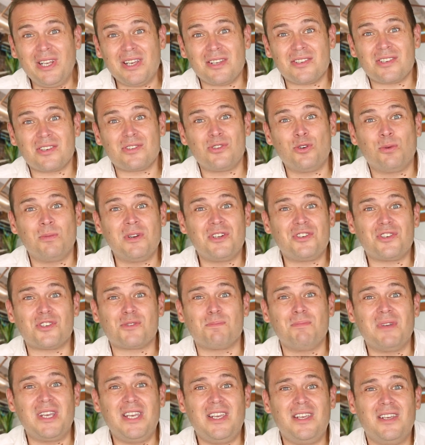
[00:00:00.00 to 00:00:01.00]
Because it's normally just
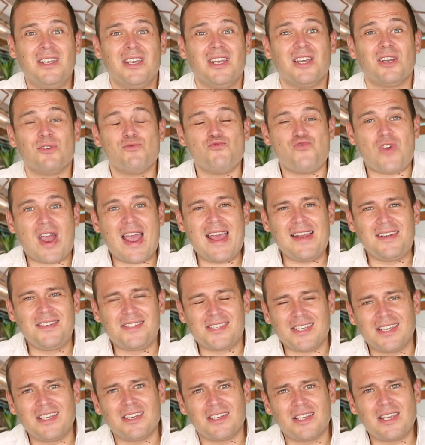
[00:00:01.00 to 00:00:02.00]
me
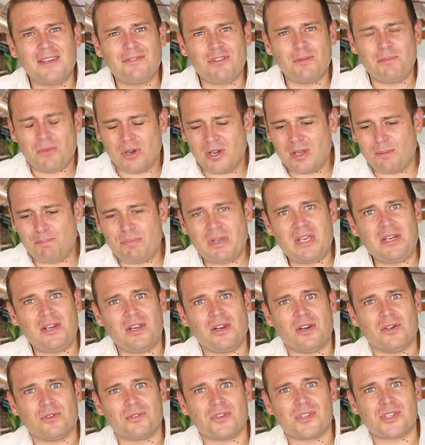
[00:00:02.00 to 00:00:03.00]
ranting and giving my
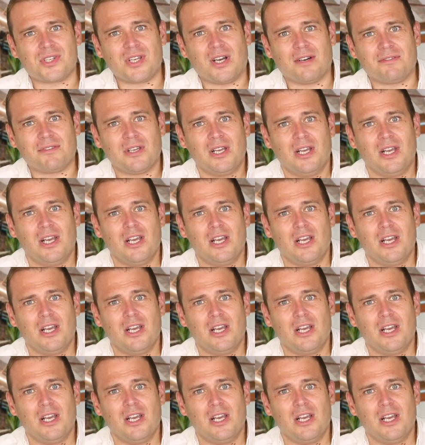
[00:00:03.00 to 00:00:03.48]
opinion on stuff.